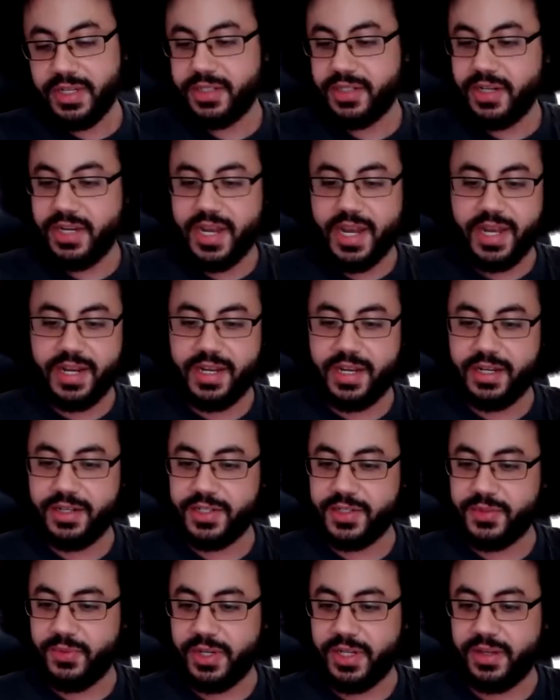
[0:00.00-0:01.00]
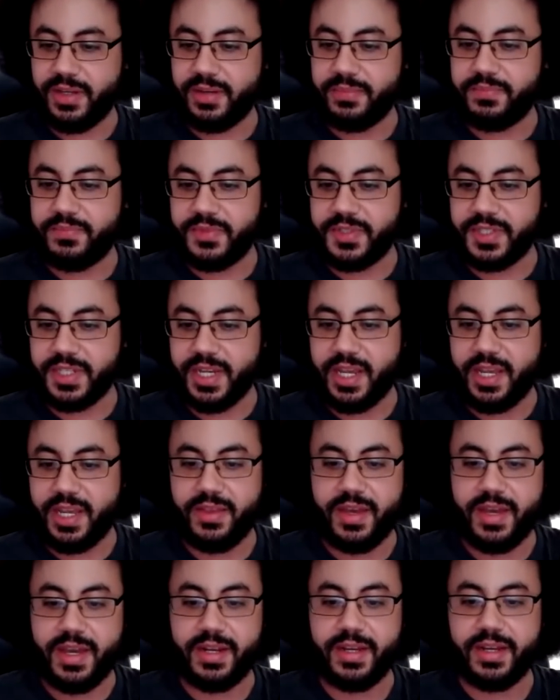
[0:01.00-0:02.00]
sure, yeah, and I just wanna say
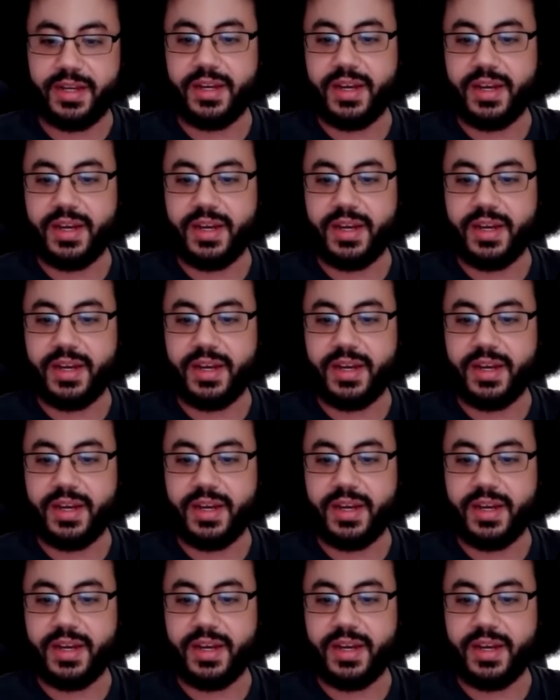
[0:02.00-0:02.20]
that uh,